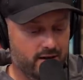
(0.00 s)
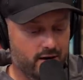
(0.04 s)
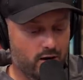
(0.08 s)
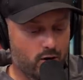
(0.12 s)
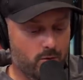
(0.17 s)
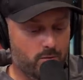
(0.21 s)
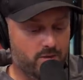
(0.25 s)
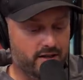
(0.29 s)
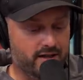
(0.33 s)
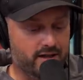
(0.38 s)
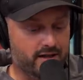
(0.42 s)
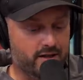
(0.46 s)

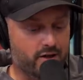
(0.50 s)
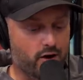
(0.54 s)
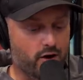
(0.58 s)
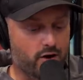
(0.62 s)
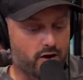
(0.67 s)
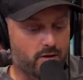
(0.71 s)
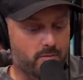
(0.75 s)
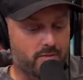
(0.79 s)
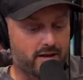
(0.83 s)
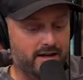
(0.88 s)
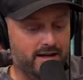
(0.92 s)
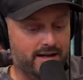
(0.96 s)
Hoping to get
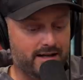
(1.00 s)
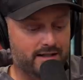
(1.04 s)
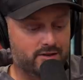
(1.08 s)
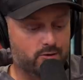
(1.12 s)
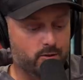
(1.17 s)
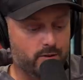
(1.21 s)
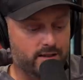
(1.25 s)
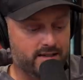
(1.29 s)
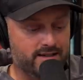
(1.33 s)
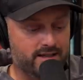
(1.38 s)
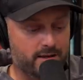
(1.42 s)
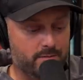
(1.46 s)
caught up by next
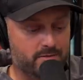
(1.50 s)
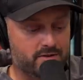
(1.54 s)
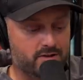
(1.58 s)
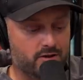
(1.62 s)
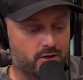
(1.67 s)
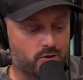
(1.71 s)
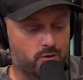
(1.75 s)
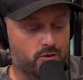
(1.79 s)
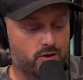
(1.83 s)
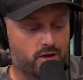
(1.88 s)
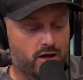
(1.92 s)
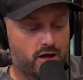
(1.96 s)
week's
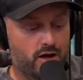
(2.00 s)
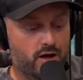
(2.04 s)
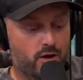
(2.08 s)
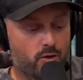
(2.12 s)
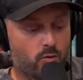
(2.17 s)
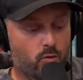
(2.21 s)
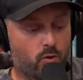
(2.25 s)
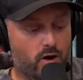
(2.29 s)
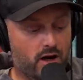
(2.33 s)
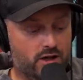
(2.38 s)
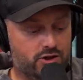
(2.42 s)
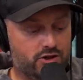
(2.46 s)
episode.
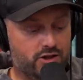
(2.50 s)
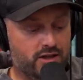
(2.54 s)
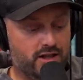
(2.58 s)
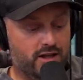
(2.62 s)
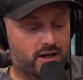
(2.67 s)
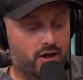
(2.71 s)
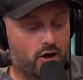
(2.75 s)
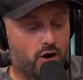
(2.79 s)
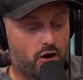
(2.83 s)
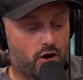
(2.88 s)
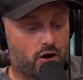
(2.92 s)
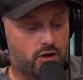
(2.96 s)
Watching
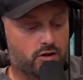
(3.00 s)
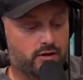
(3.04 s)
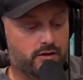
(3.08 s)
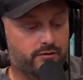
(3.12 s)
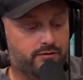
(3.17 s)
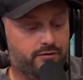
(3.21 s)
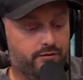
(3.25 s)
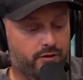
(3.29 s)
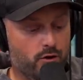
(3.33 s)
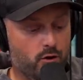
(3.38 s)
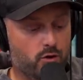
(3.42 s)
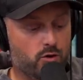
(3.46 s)
it all
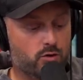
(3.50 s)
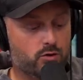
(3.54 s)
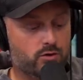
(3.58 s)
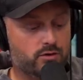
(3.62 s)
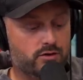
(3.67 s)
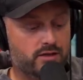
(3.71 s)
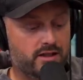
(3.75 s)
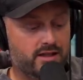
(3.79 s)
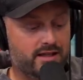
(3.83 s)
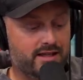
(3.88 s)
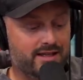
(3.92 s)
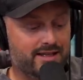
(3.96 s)

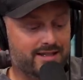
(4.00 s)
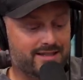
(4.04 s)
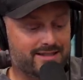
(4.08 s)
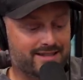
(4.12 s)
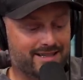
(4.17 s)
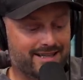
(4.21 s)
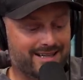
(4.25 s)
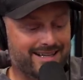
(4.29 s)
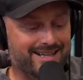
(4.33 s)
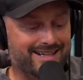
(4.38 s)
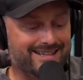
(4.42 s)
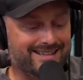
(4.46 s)
unfold is
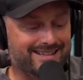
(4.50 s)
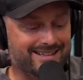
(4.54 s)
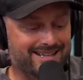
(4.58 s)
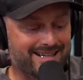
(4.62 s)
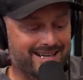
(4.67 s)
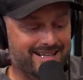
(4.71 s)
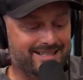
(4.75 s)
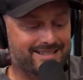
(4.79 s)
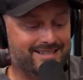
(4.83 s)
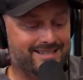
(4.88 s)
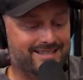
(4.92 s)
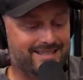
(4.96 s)
like a
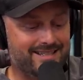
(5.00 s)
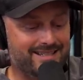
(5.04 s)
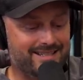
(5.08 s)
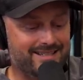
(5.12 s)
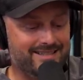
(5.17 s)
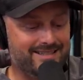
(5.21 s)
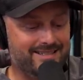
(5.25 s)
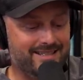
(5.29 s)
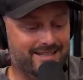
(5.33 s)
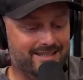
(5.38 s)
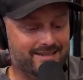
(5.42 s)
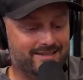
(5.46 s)
less
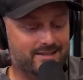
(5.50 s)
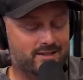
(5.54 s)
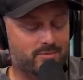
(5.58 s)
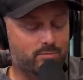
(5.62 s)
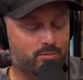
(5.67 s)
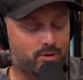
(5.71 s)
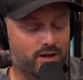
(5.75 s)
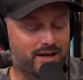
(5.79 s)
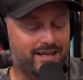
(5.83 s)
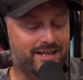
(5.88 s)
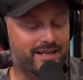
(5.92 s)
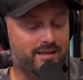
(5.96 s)
intense
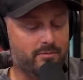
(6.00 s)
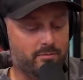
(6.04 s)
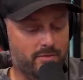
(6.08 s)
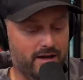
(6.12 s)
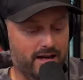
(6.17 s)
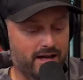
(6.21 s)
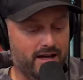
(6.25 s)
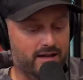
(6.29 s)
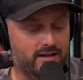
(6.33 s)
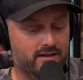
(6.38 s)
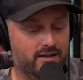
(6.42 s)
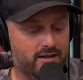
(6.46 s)
Breaking
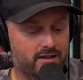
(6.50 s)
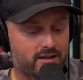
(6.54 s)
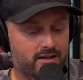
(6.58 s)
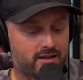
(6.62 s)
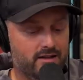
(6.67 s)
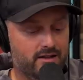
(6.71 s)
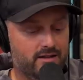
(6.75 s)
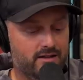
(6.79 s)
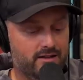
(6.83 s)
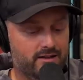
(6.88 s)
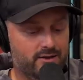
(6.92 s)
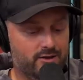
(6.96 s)
Bad.
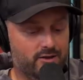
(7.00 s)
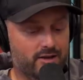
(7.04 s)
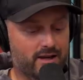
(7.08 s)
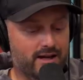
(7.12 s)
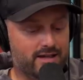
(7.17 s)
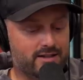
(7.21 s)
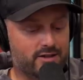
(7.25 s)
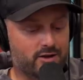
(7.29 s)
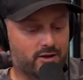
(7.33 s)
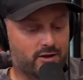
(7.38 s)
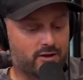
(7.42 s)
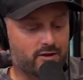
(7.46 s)
You
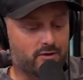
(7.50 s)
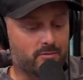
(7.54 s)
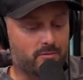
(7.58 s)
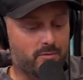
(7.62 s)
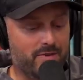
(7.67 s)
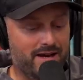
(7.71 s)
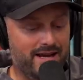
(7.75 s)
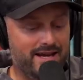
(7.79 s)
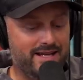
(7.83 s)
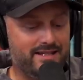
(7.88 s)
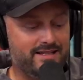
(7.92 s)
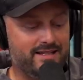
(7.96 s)
guys are
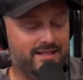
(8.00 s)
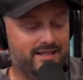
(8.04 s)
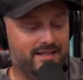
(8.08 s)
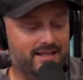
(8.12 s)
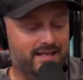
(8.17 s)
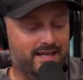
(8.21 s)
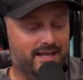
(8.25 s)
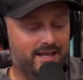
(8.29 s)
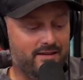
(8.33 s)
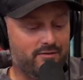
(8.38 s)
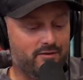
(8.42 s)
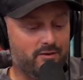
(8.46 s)

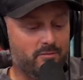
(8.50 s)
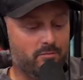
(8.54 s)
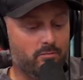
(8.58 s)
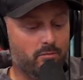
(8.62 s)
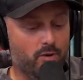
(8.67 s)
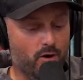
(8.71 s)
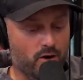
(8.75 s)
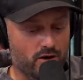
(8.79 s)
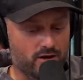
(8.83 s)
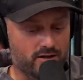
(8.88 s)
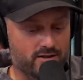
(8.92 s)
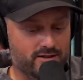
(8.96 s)
amazing, even
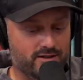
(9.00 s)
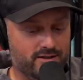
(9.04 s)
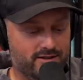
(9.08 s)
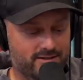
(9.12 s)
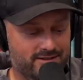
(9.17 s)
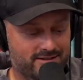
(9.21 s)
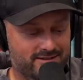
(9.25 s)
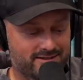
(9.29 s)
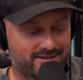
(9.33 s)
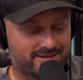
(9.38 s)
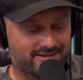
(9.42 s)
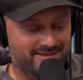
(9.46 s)
Bark.
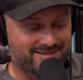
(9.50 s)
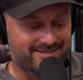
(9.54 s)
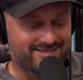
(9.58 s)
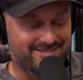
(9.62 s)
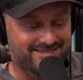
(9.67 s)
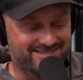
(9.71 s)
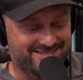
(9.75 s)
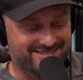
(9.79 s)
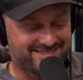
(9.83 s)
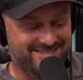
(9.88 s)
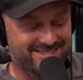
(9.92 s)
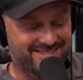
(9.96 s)

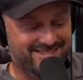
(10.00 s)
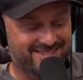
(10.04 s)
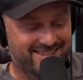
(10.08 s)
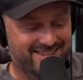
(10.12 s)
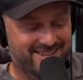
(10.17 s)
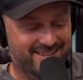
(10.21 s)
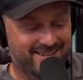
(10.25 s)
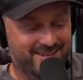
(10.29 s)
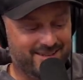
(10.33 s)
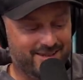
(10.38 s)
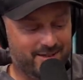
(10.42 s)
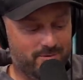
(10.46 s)

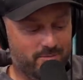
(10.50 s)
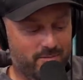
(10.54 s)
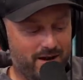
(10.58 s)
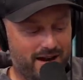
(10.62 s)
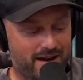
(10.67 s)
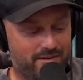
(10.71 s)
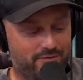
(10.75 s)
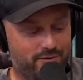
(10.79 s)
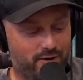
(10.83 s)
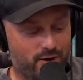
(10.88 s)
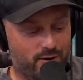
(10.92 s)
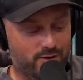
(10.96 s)

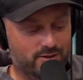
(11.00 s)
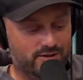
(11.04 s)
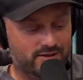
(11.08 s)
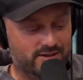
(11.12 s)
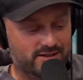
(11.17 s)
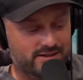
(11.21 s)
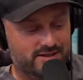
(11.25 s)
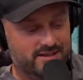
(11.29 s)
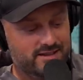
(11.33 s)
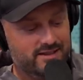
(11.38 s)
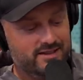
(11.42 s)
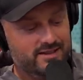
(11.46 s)
Goodbye,
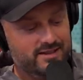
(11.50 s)
folks.